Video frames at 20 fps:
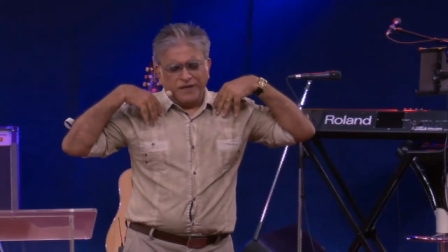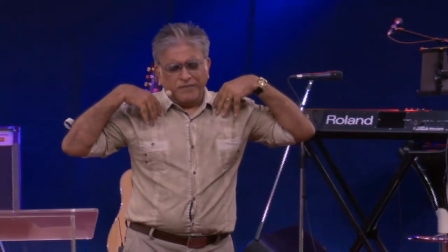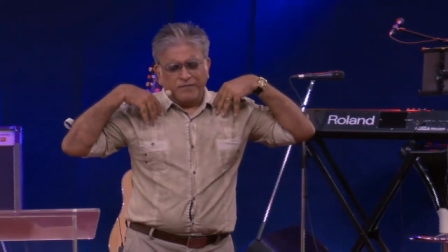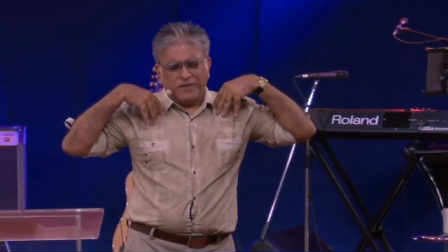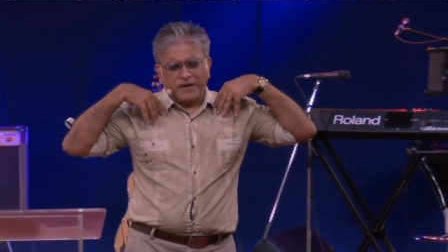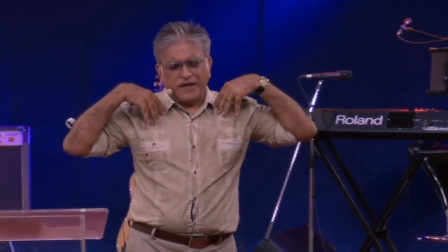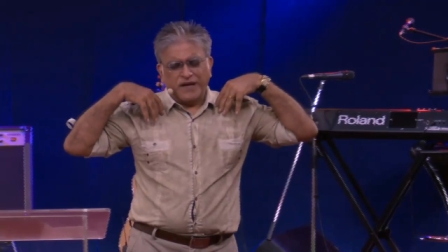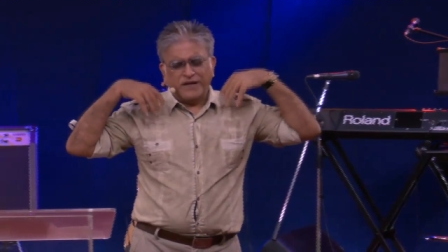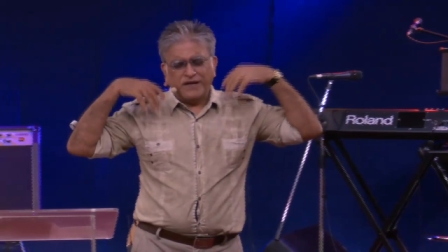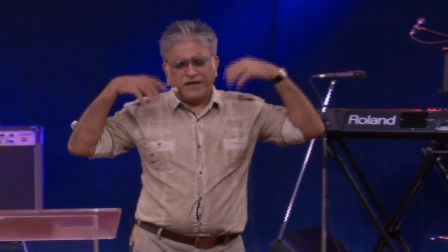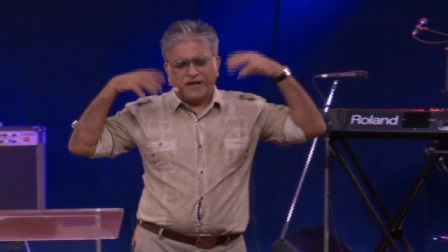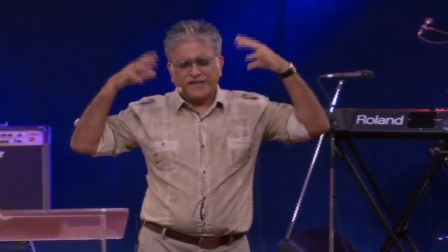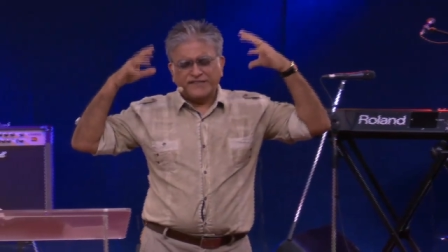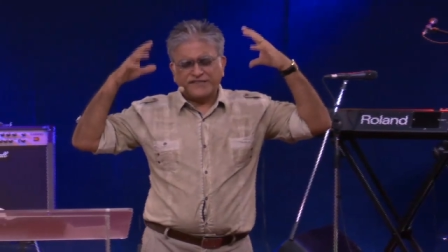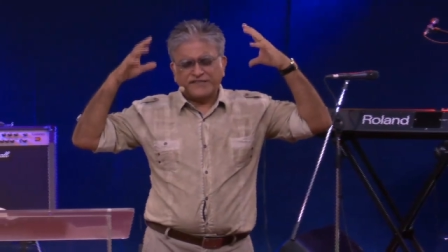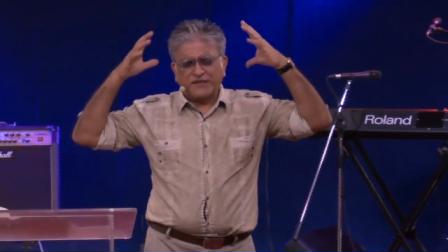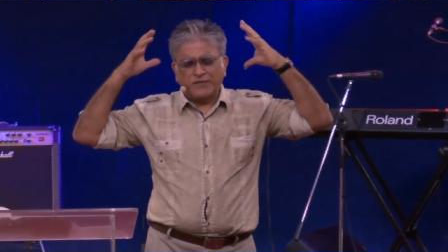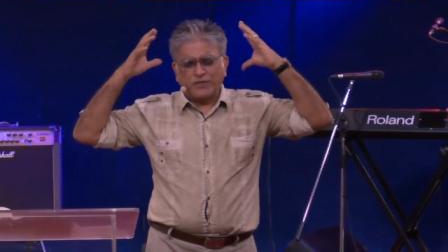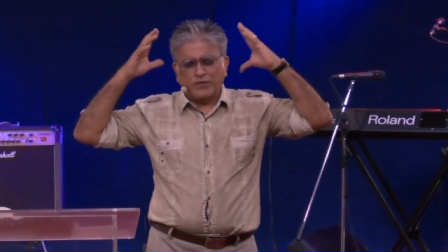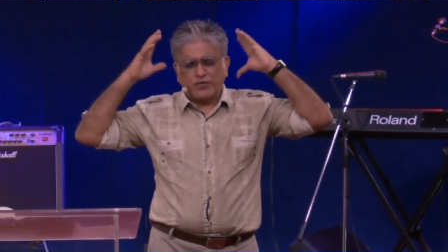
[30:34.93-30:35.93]
but I
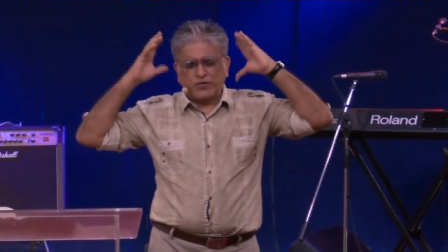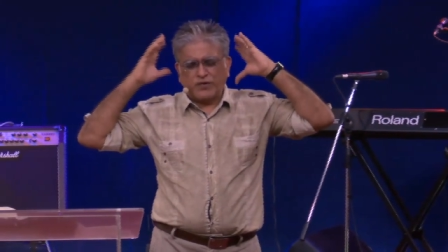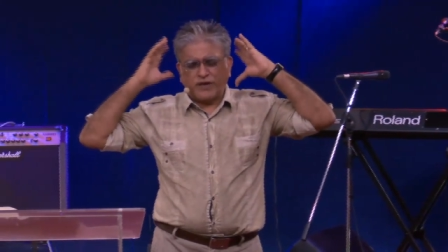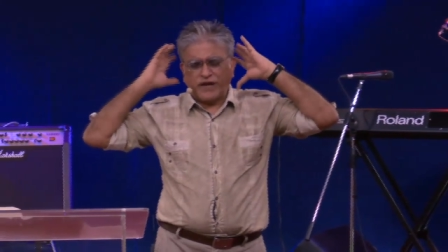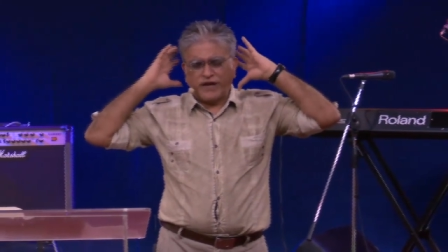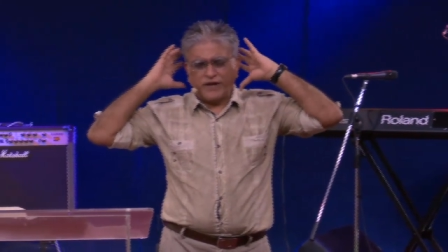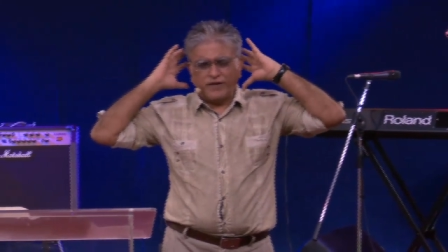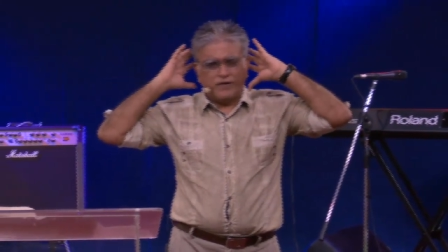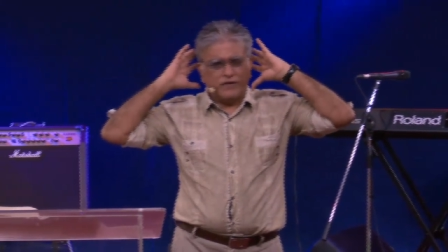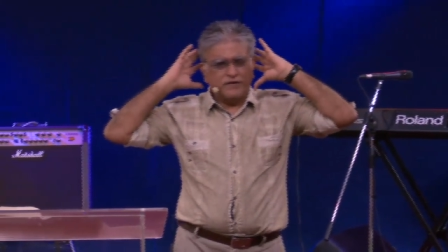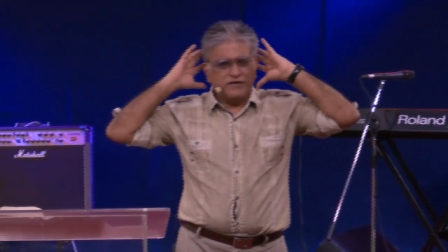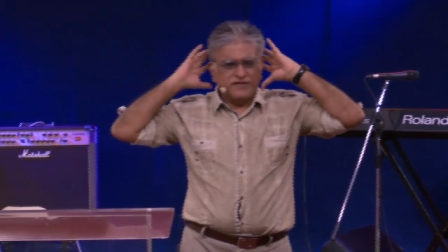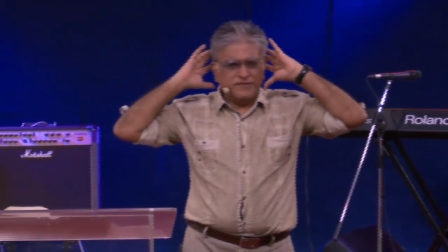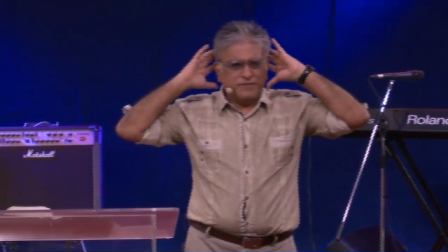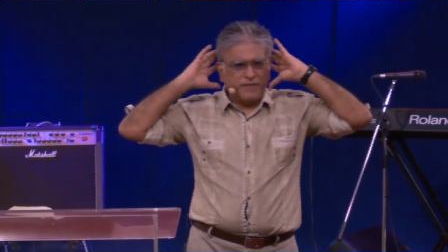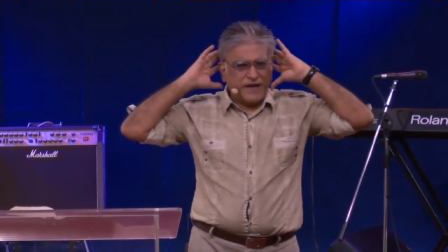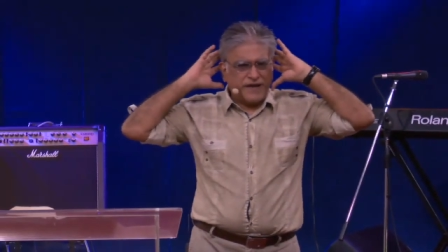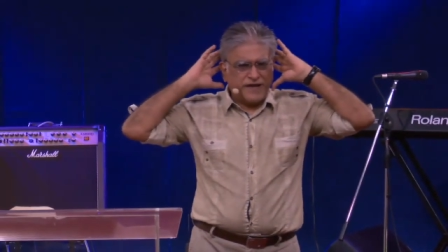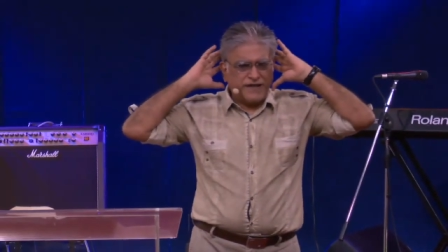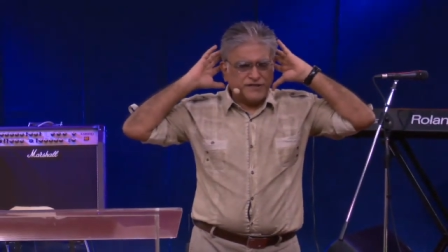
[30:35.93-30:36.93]
still want to carry all this
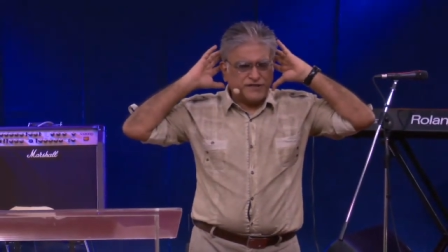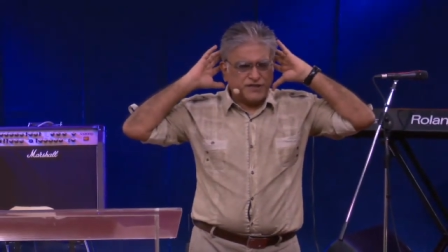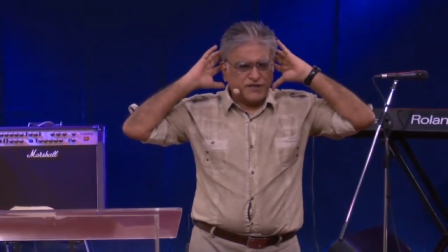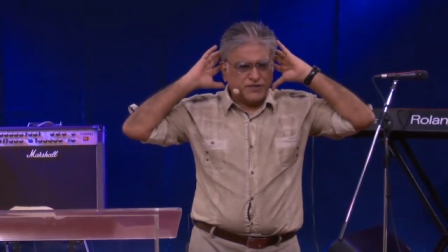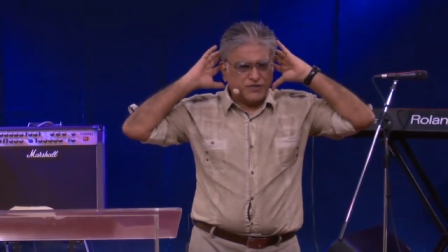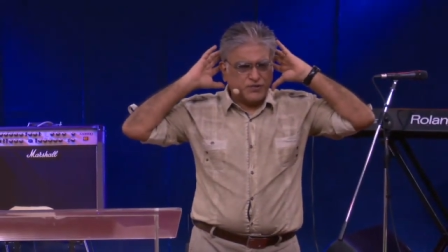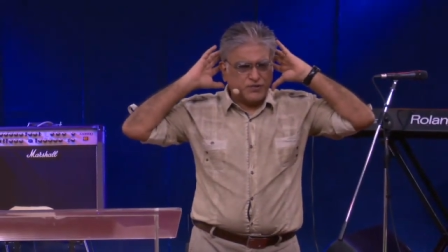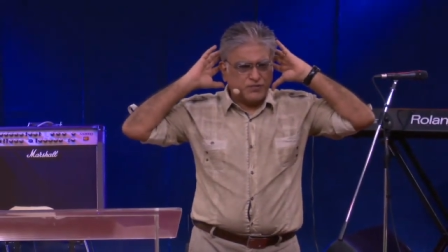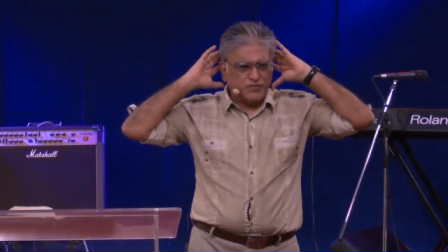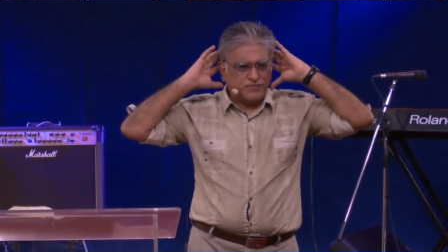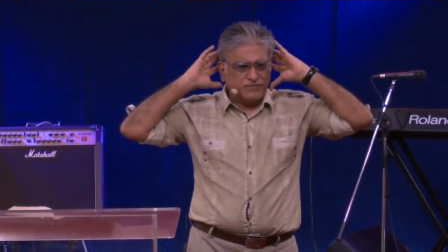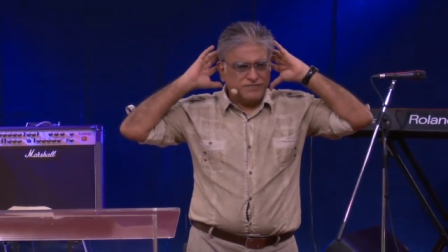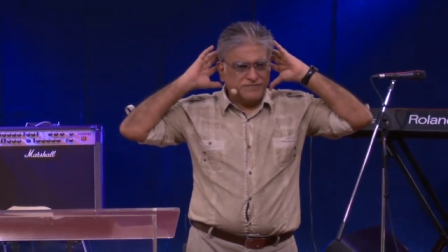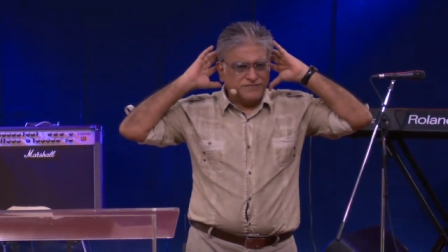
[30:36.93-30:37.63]
baggage and go.